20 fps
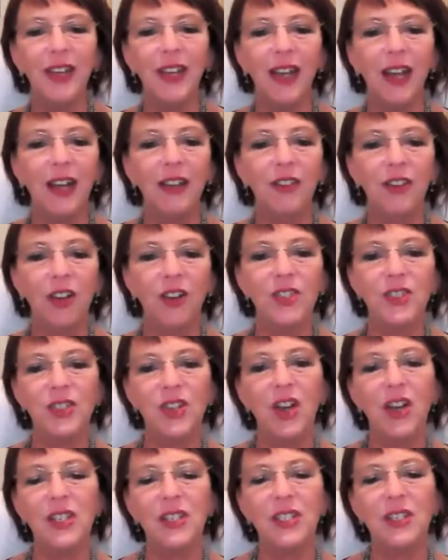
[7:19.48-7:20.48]
and those
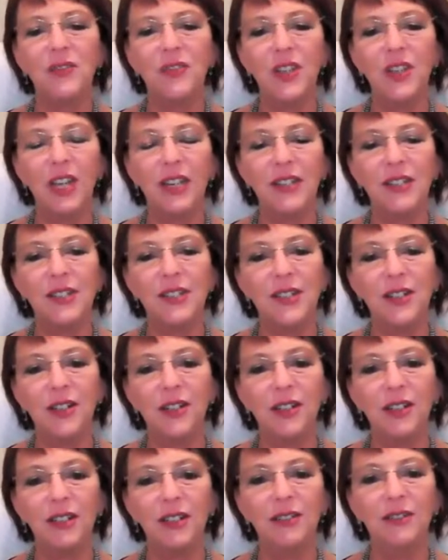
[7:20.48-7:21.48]
kinds of things.
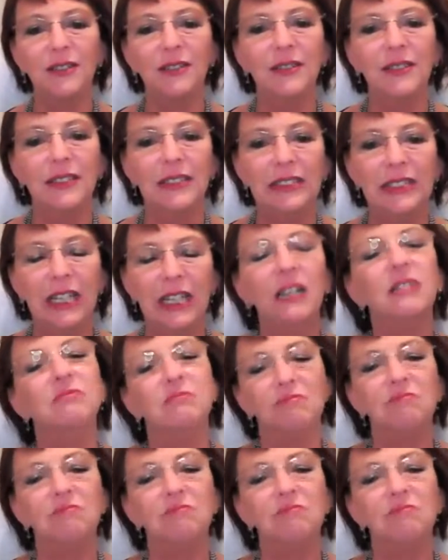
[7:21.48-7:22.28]
So yeah.